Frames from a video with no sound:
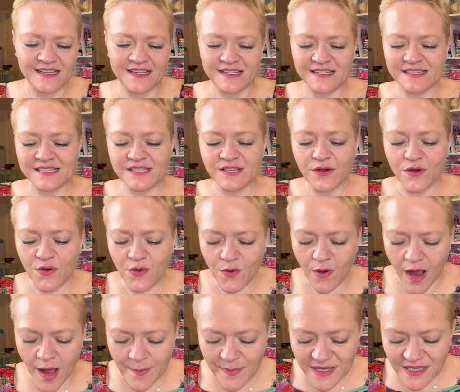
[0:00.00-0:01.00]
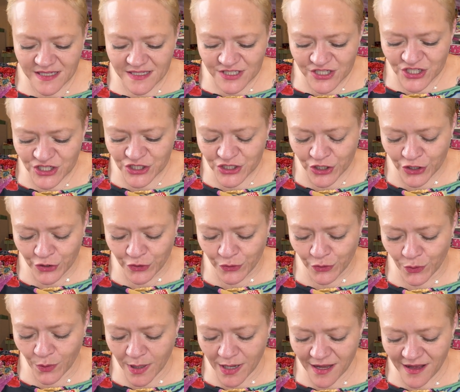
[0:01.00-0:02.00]
So I'm gonna
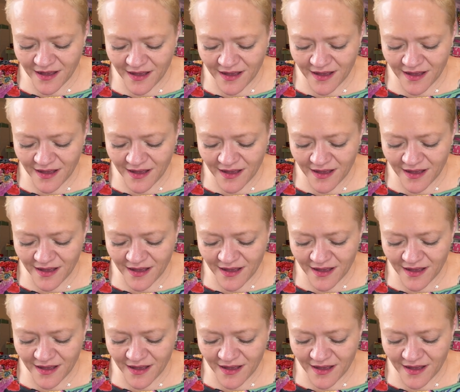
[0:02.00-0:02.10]
show